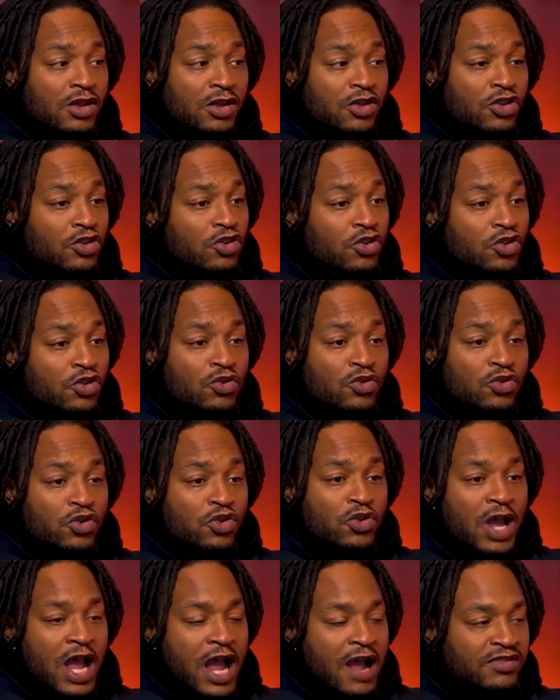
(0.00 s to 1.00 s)

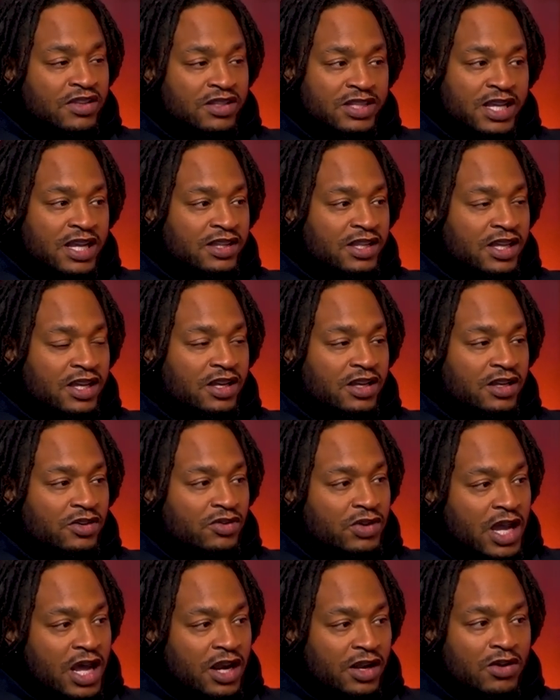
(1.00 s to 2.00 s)
you have to take that.
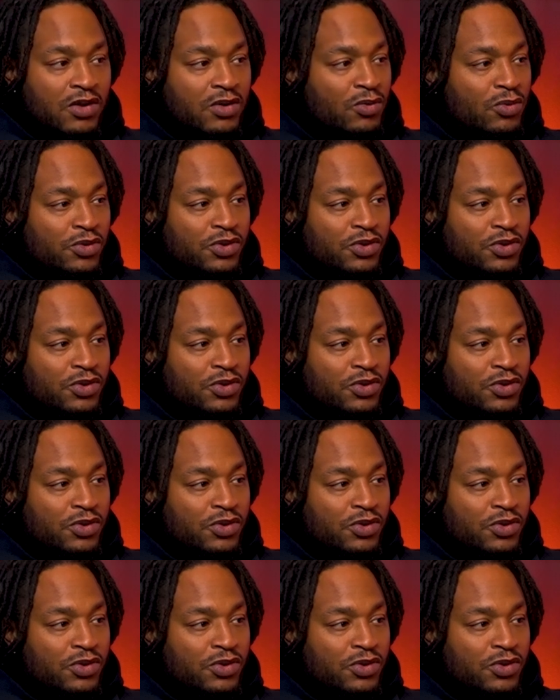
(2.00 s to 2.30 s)
You got to go.